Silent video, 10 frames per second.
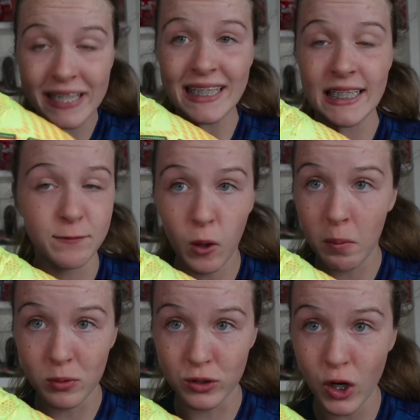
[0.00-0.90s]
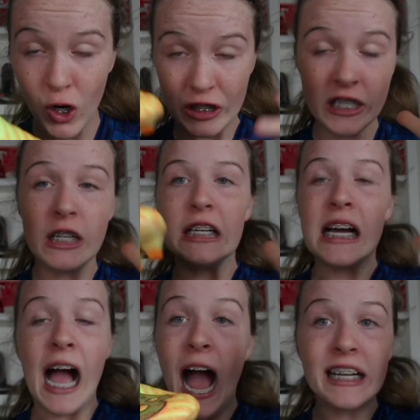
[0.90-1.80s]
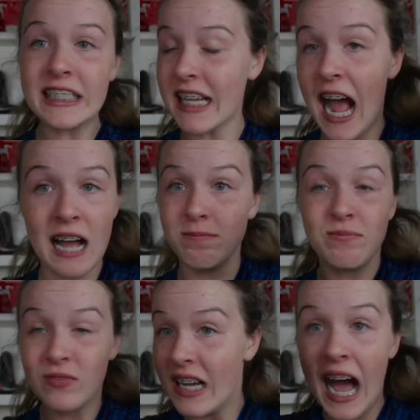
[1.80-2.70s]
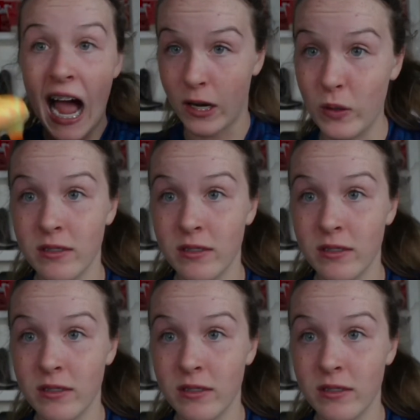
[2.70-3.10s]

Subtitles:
these fall boots are. I quit.